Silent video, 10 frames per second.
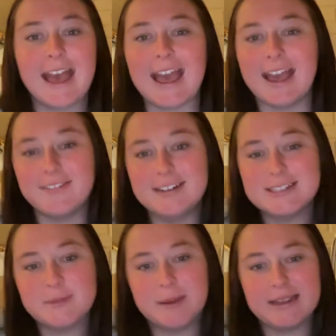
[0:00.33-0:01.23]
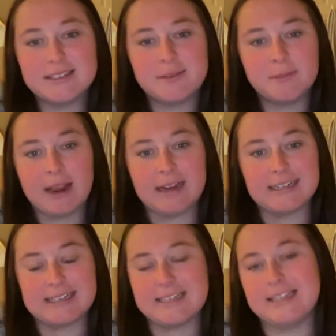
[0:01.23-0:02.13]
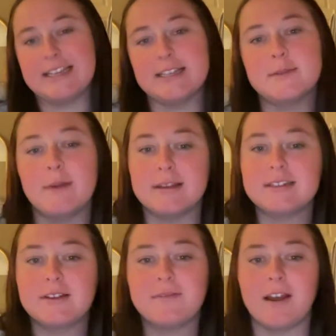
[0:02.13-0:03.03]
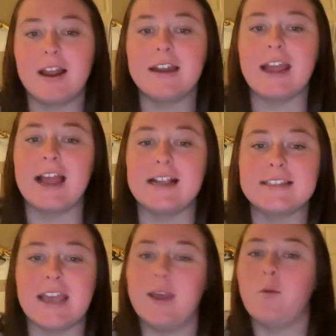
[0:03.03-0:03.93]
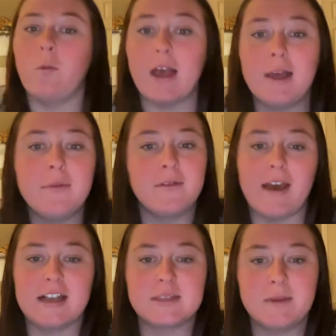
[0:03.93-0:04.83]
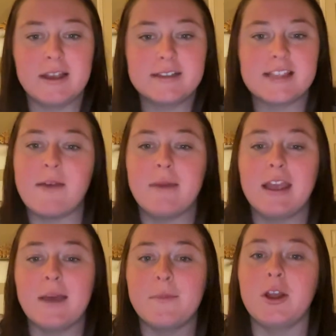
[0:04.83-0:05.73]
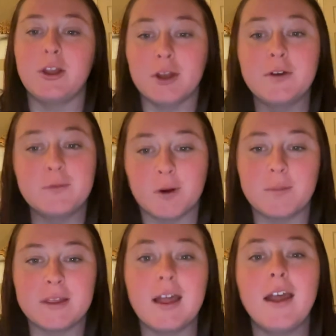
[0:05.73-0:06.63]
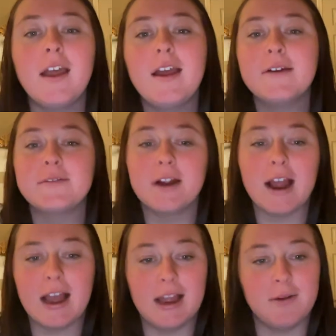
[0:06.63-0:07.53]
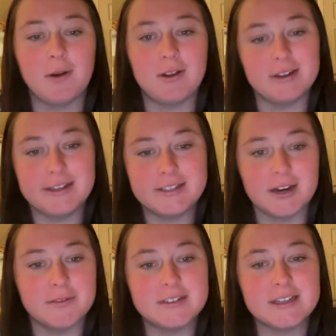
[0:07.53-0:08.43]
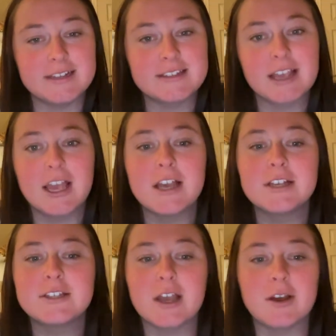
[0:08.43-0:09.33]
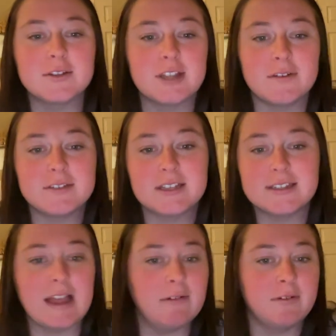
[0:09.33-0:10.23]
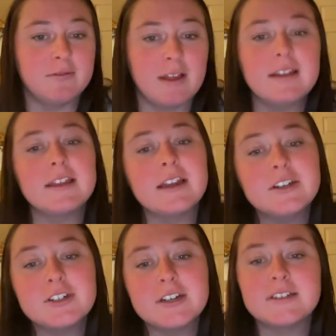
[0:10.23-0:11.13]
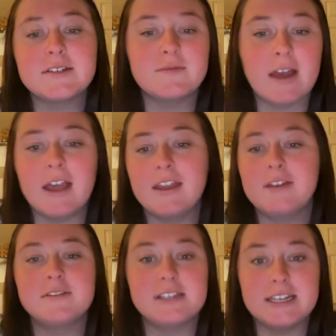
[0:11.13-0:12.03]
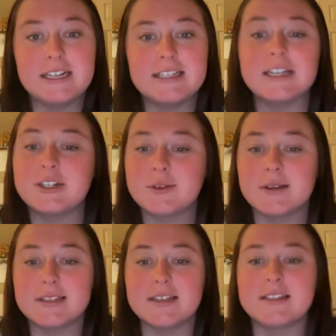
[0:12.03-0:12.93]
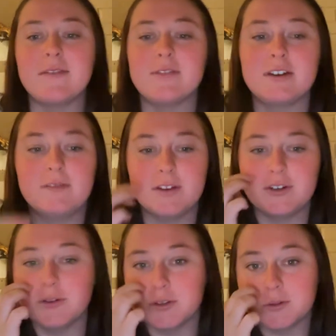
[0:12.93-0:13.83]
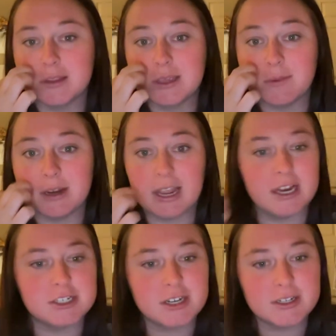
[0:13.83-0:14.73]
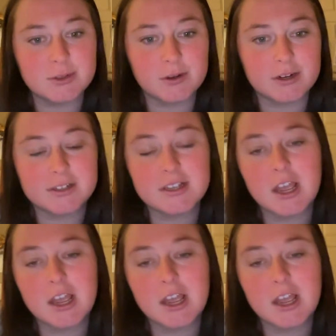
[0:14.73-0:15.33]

Evidence-based practice is best defined as a web of aspects that make up a good formula for high-quality services. So, services that reflect the interests, values, needs, and choices of individuals with communication disorders.